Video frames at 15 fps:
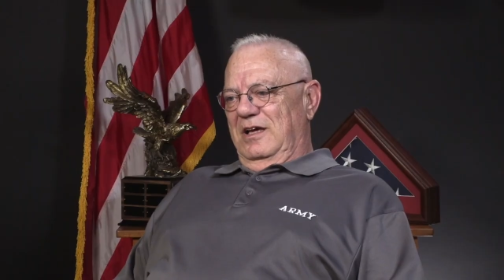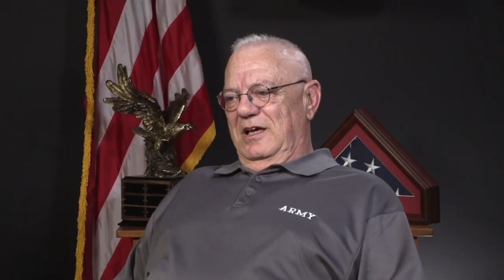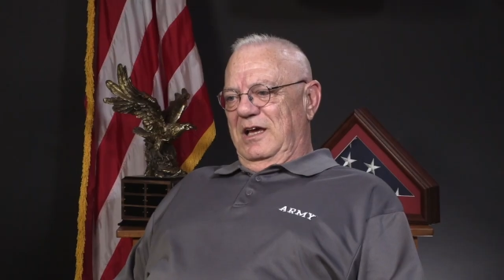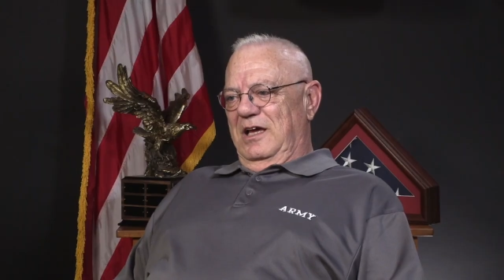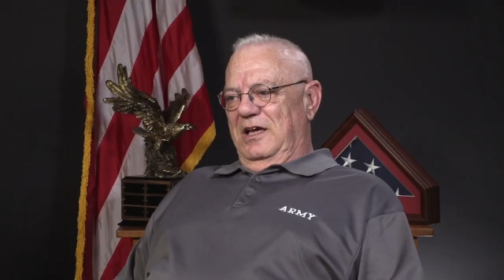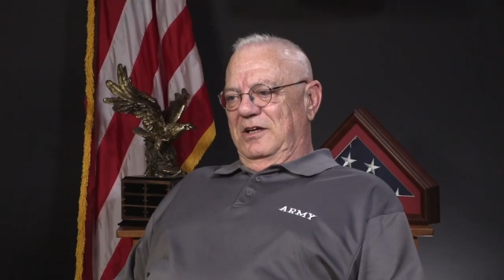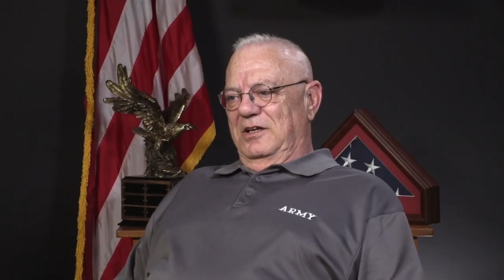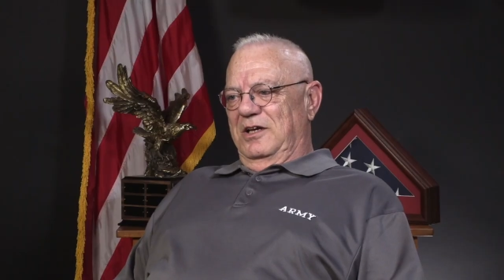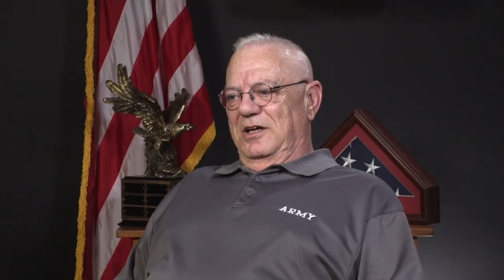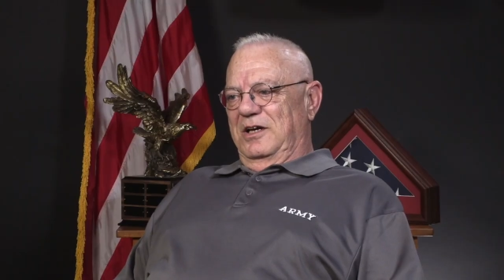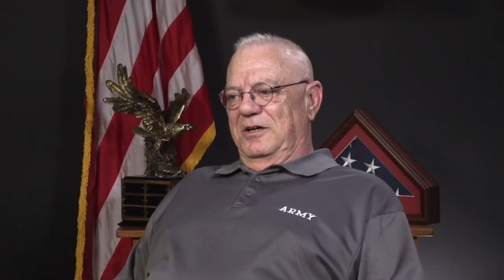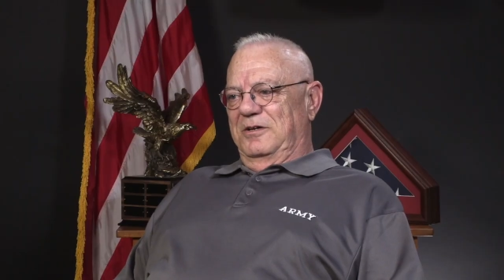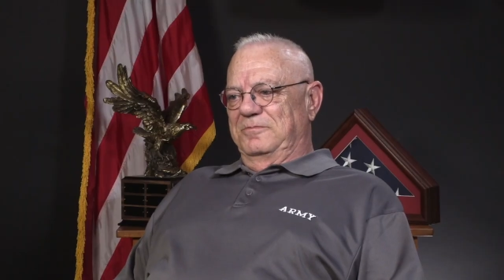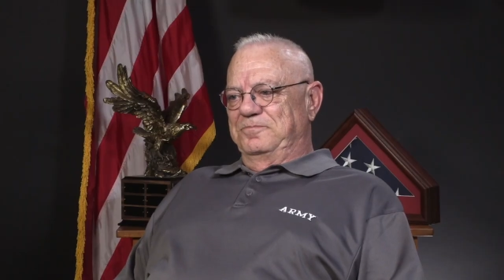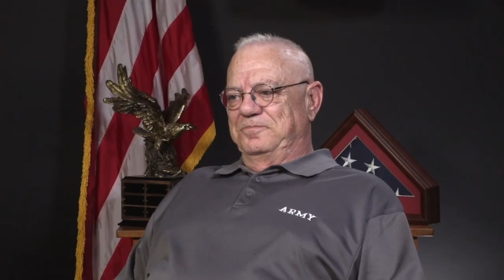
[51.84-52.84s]
And
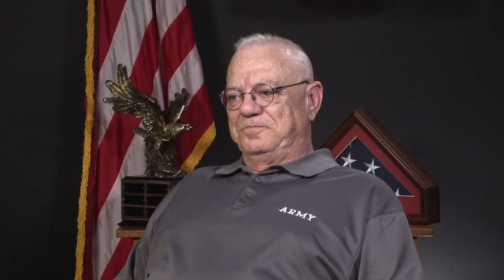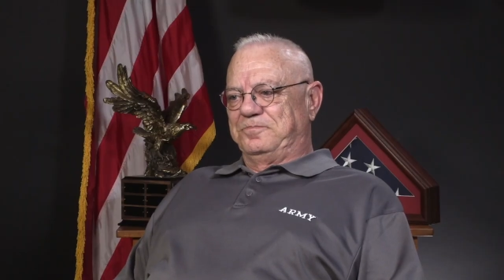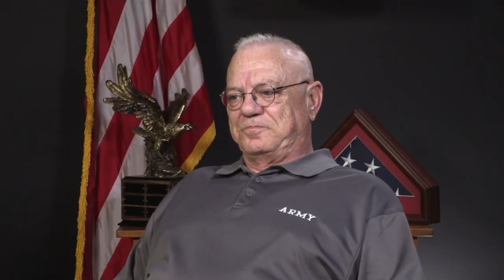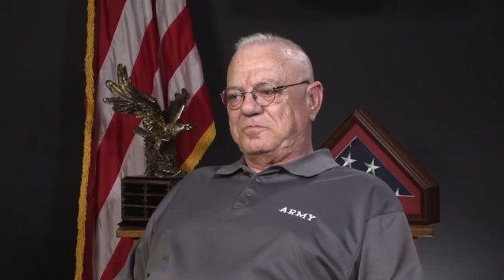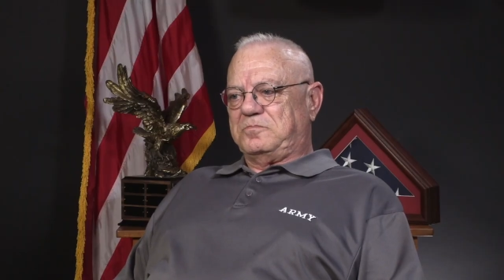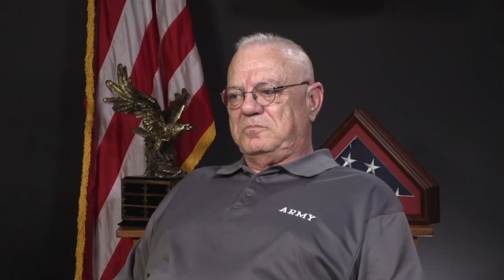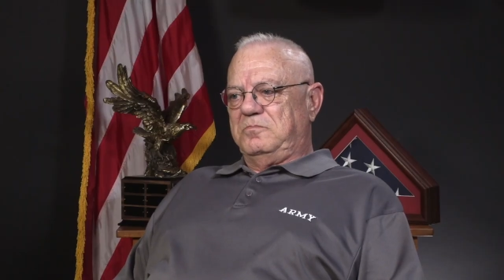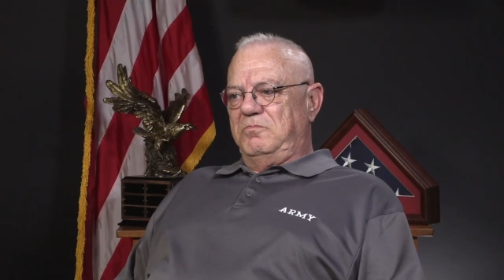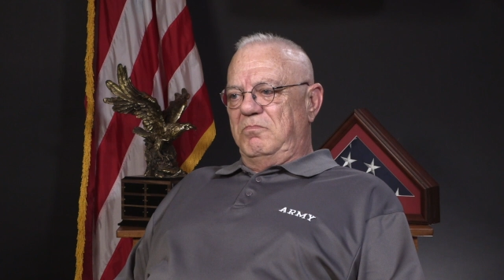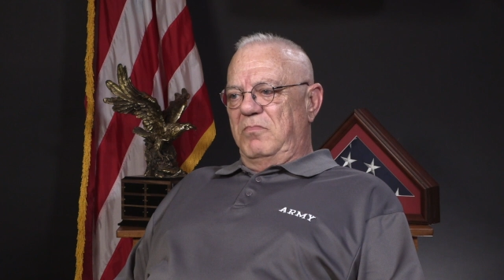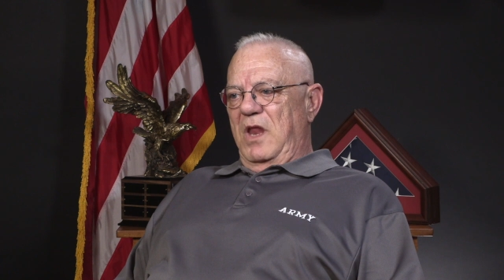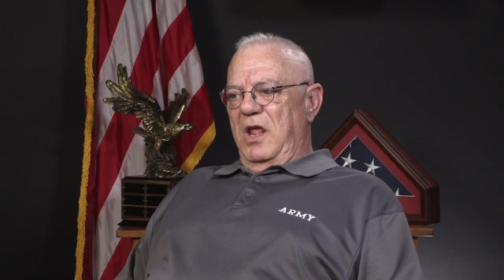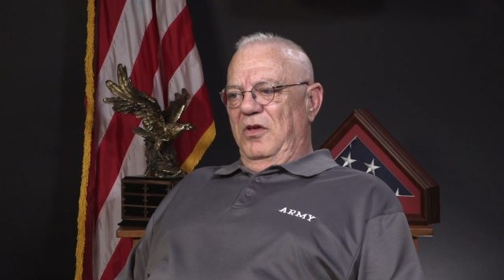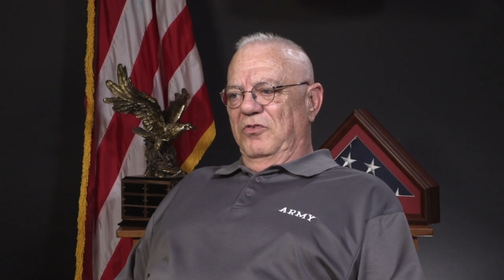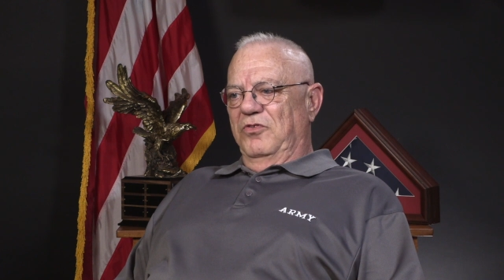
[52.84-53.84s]
uh,
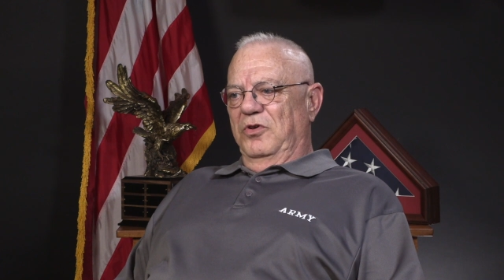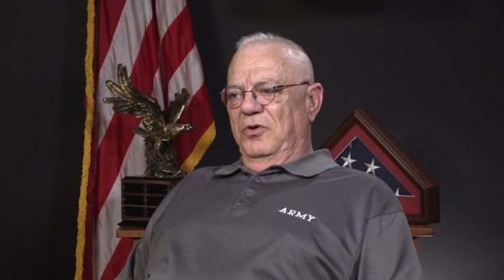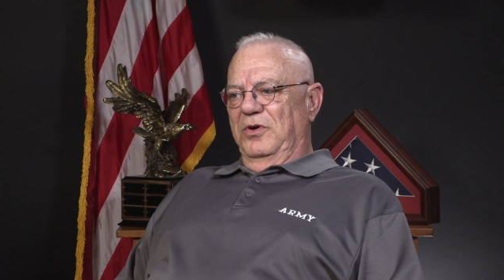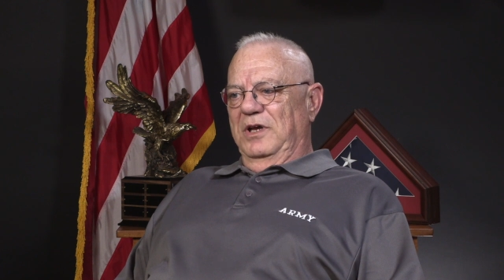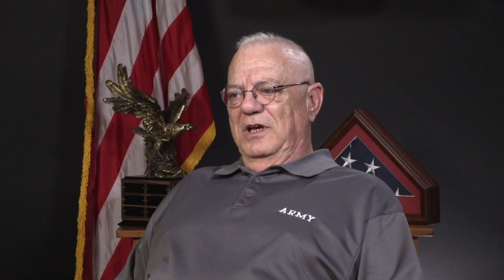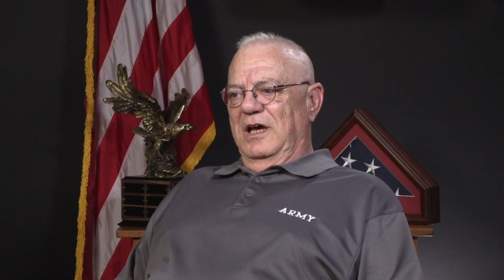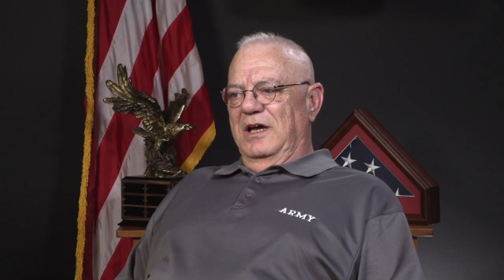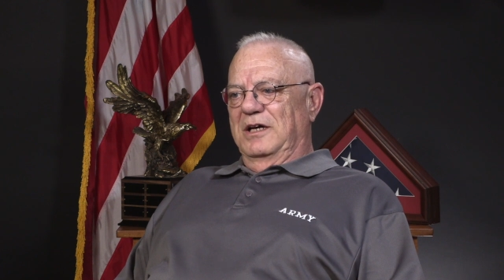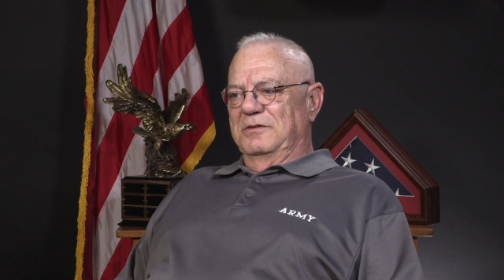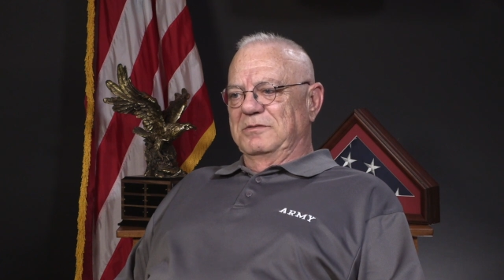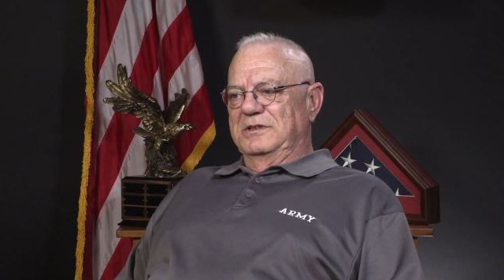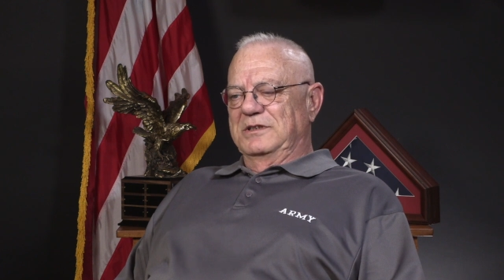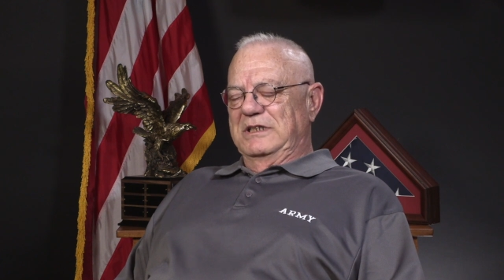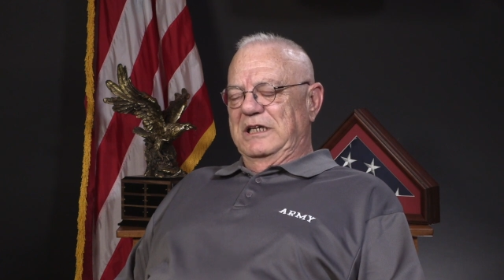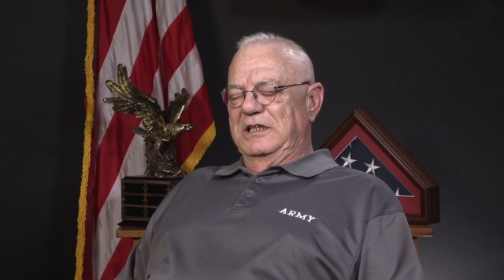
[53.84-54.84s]
so, in uh,
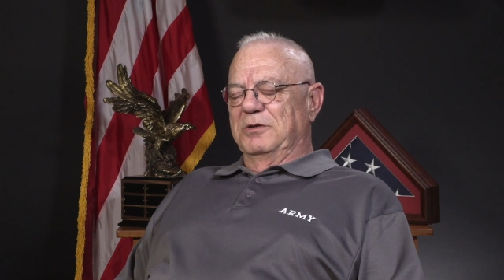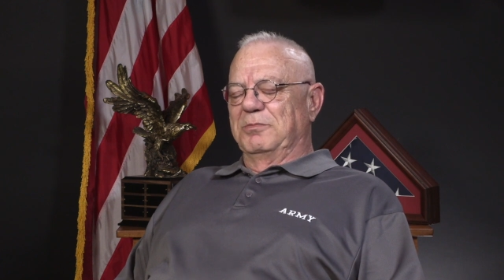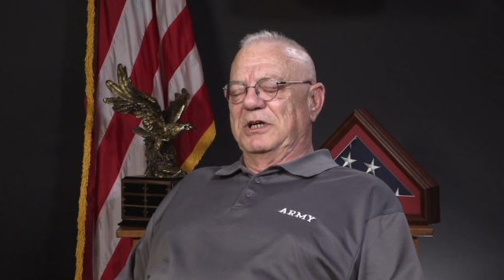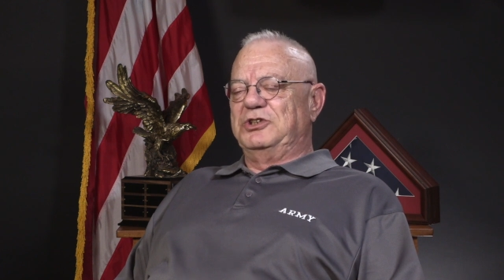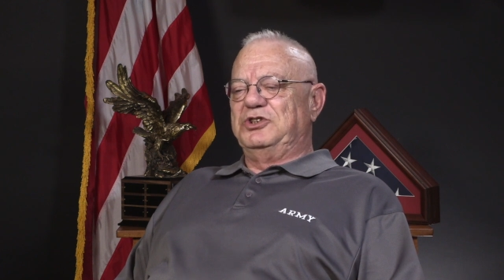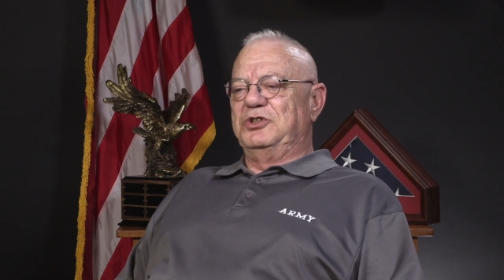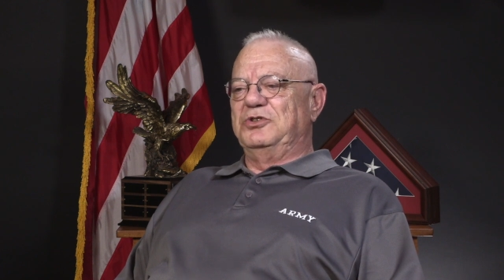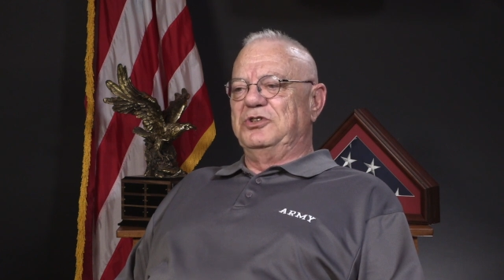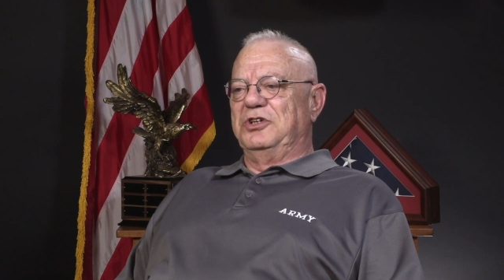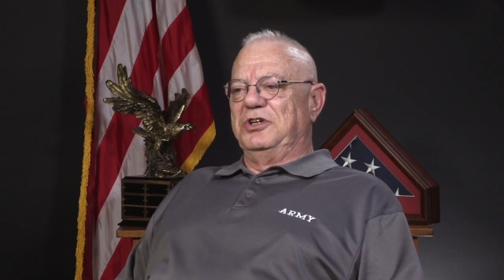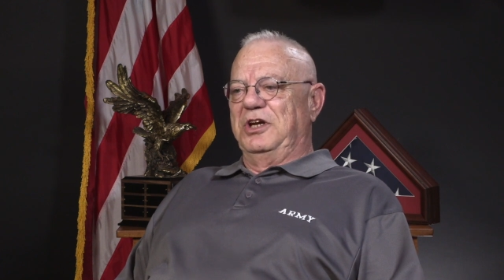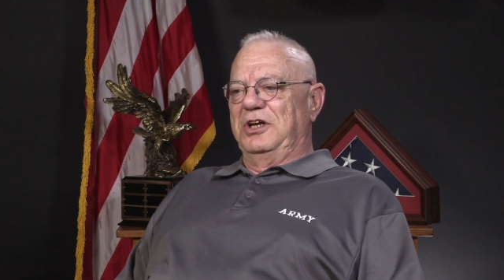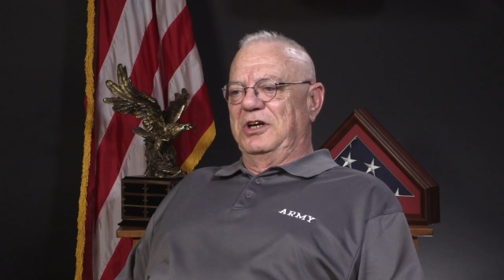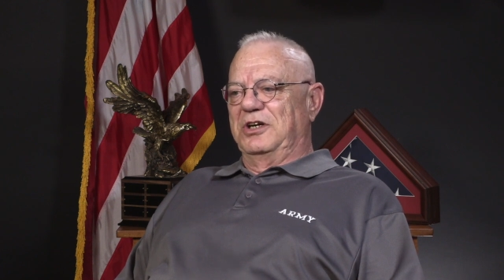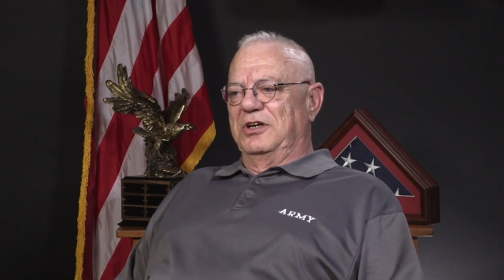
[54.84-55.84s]
end of my junior
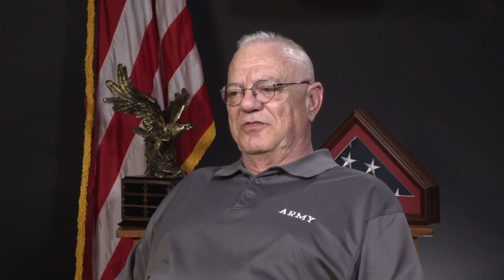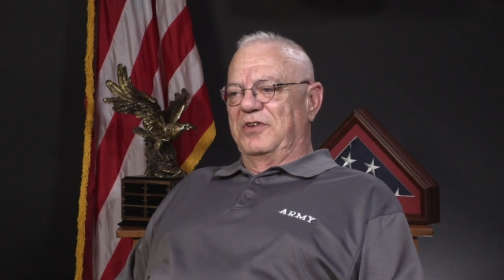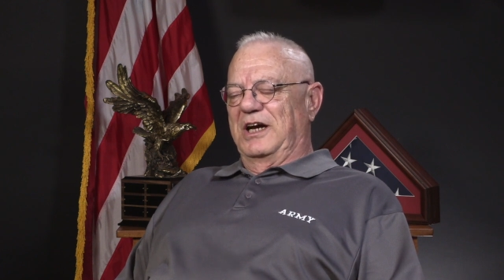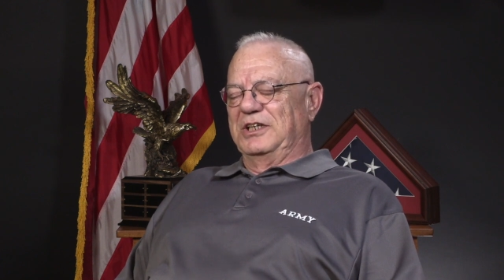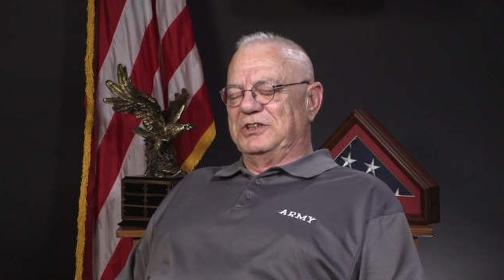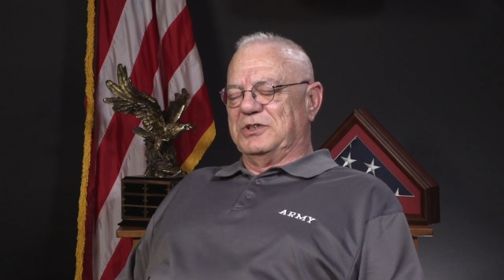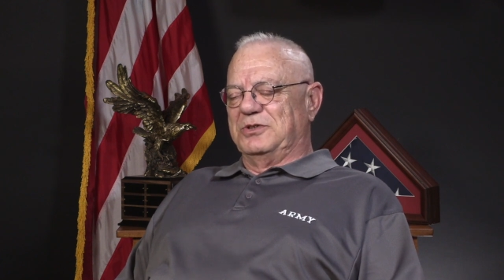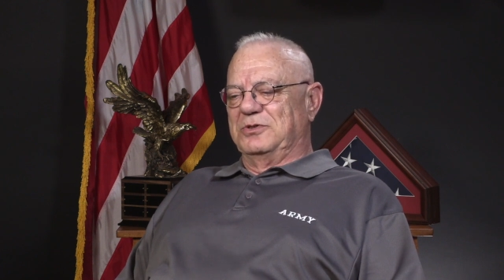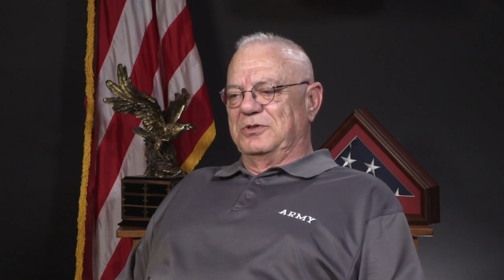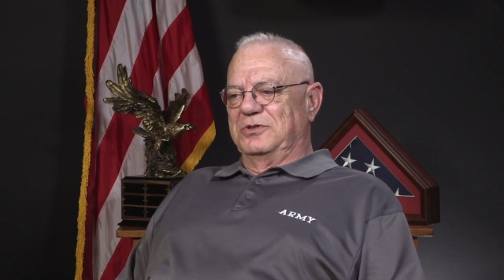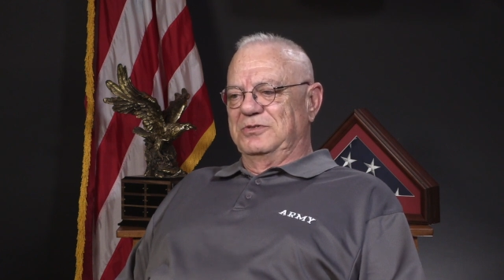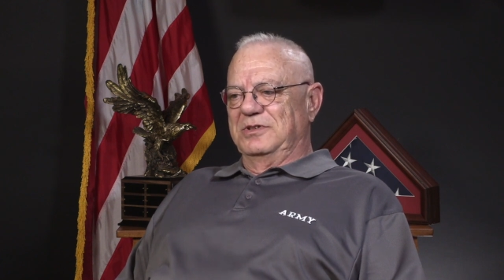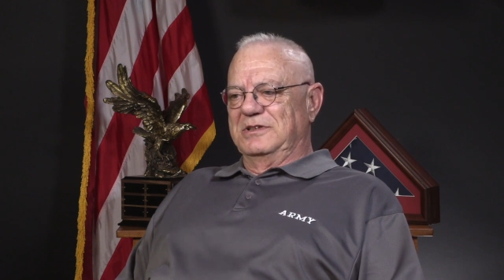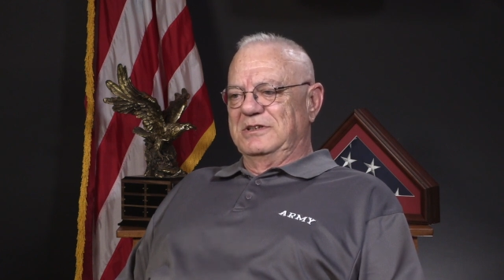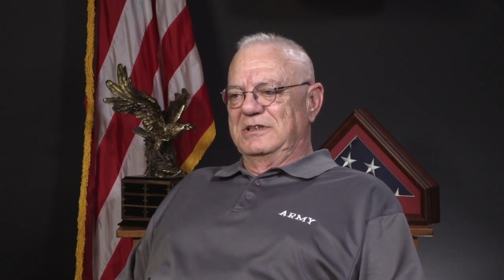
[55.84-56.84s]
year of high school,